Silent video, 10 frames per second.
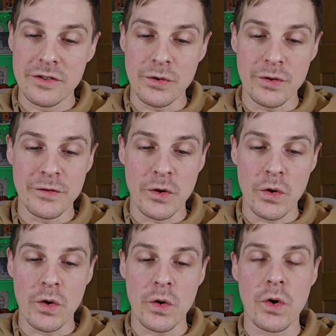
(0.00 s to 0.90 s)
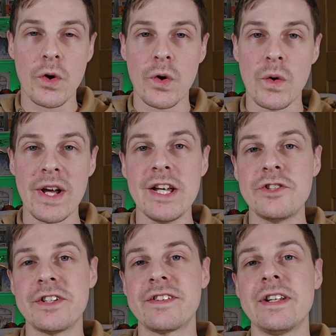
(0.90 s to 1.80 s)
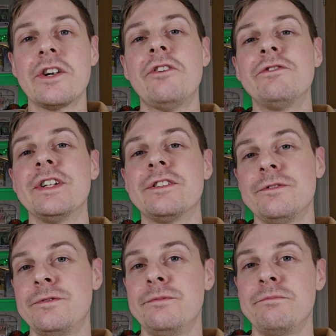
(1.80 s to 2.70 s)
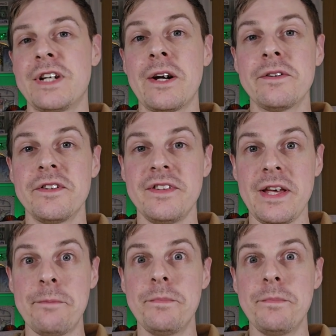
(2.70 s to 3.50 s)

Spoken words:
sort of quite interesting conflict of characters